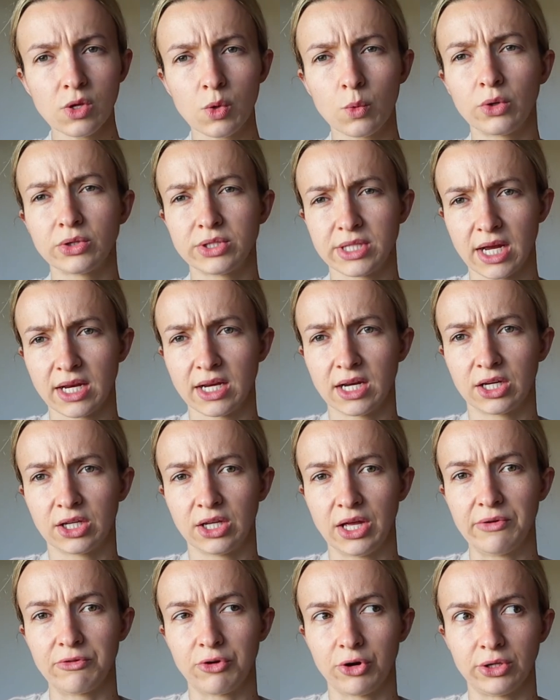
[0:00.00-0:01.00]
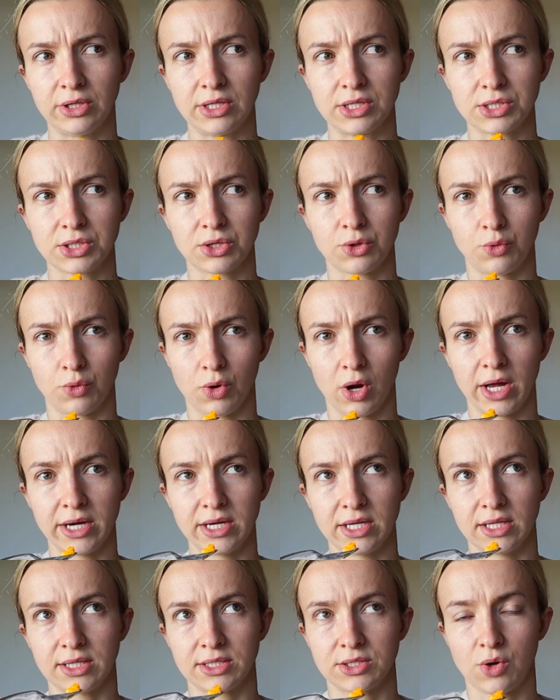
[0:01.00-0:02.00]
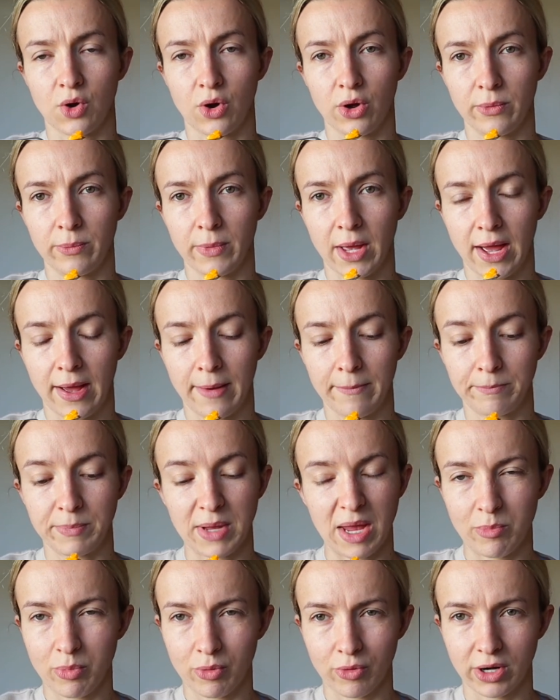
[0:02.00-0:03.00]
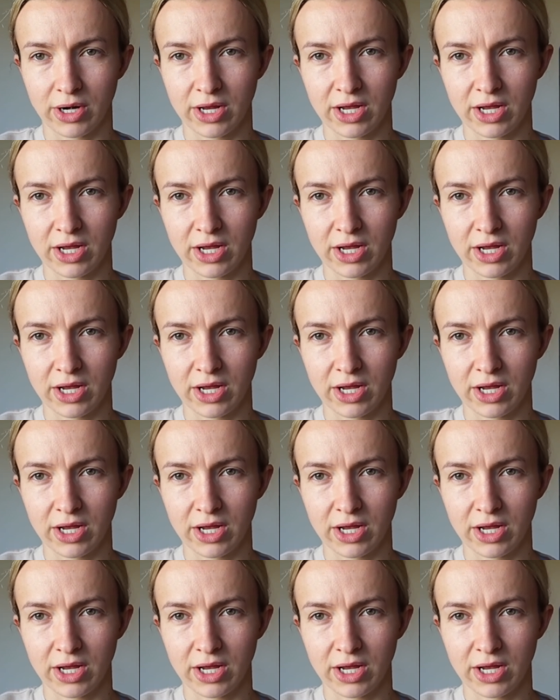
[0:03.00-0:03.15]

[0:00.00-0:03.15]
Well, technically I've got this grinder that's got um, pepper in